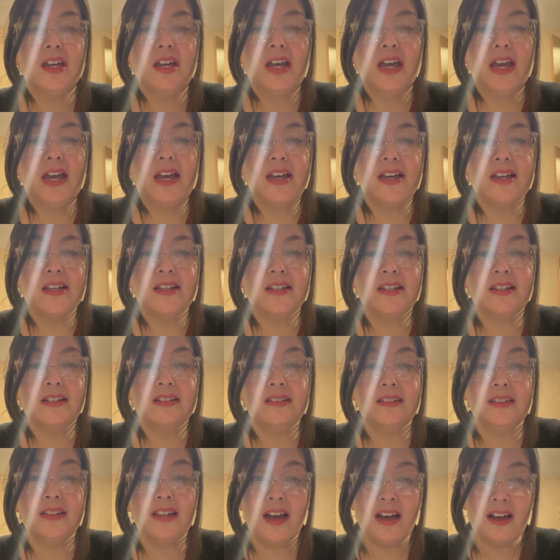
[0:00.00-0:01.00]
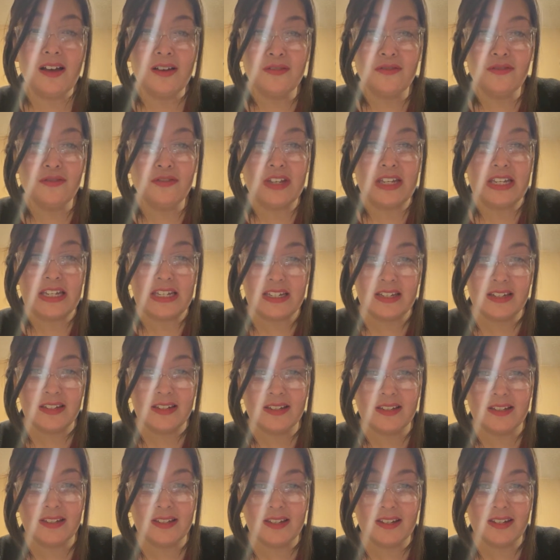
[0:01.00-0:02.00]
And love
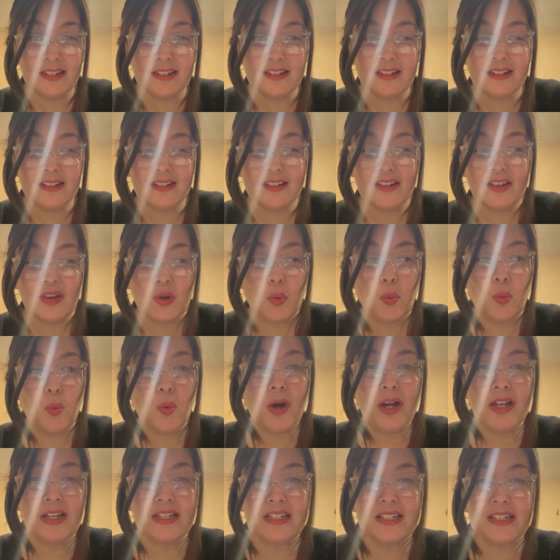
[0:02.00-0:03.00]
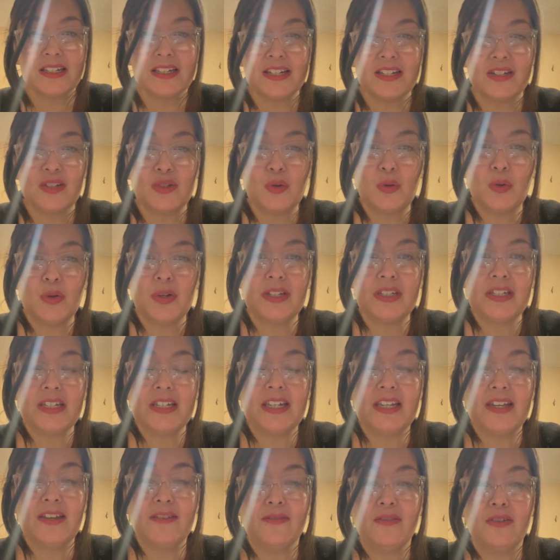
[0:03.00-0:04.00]
is what is going to
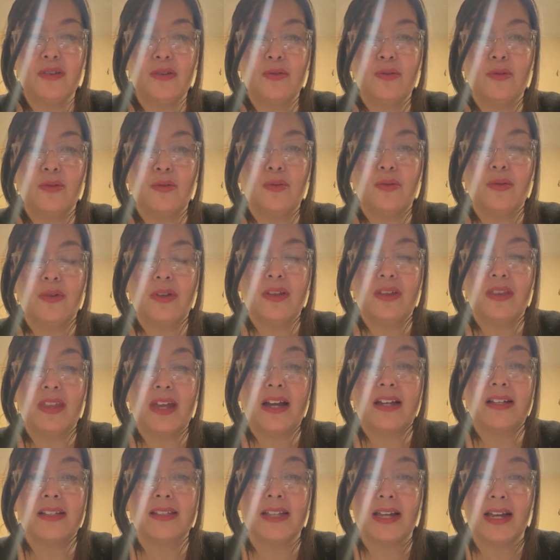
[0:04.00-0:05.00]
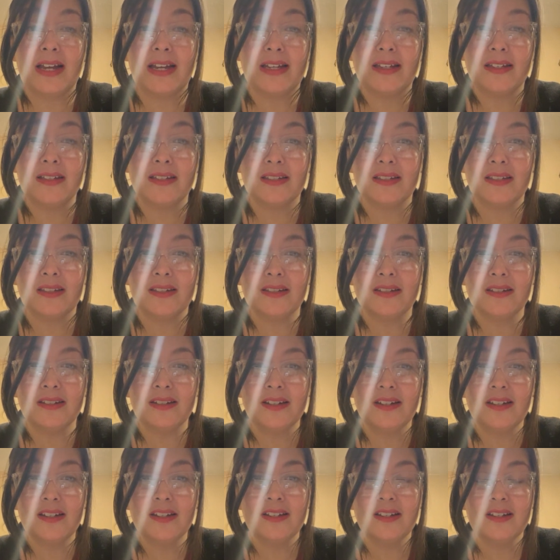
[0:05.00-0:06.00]
give you that light
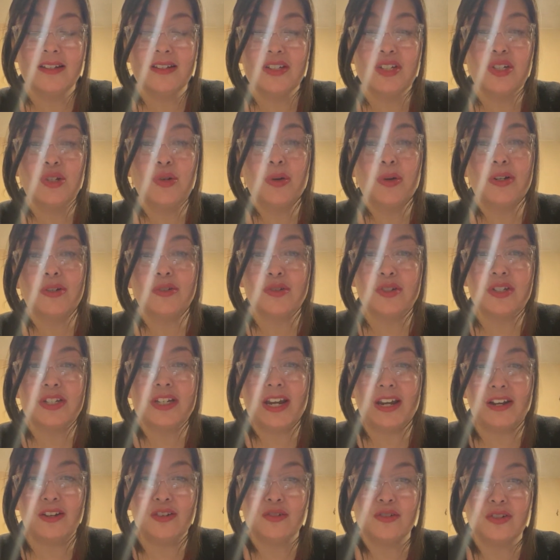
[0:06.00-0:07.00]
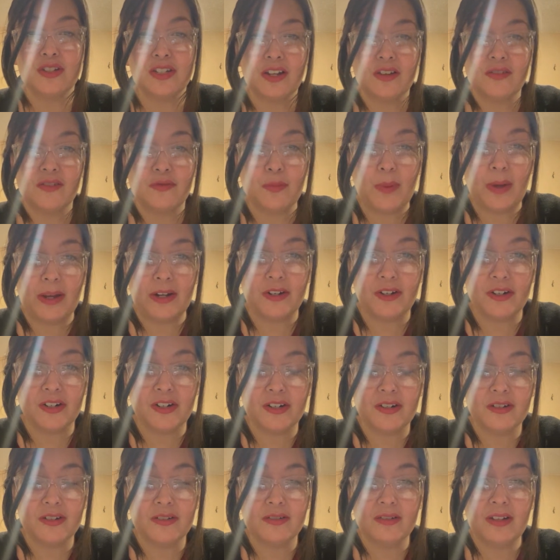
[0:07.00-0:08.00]
to understand yourself
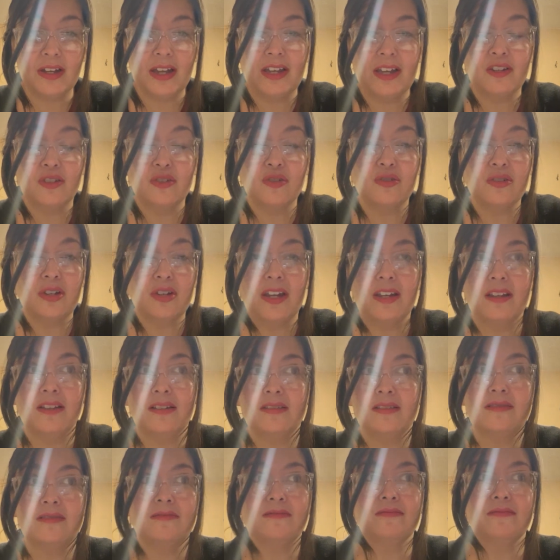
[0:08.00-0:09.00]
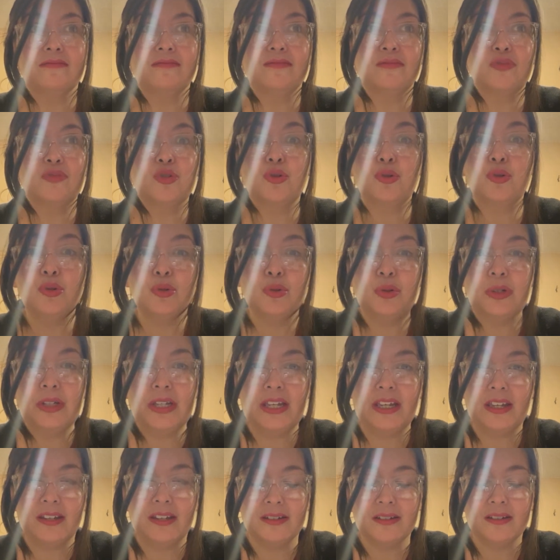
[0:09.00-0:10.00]
better and
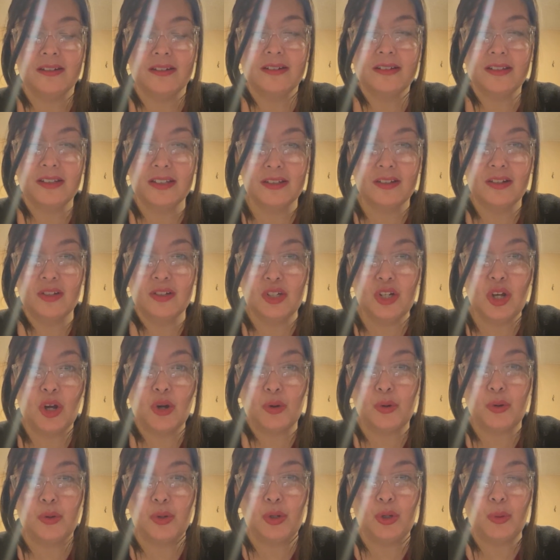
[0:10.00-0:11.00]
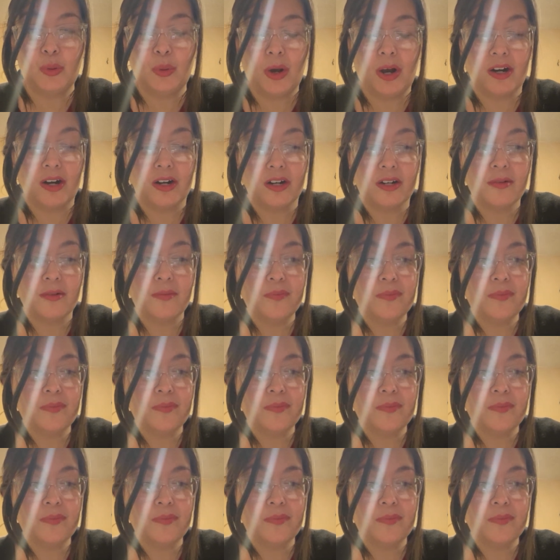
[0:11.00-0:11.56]
truly know who you are.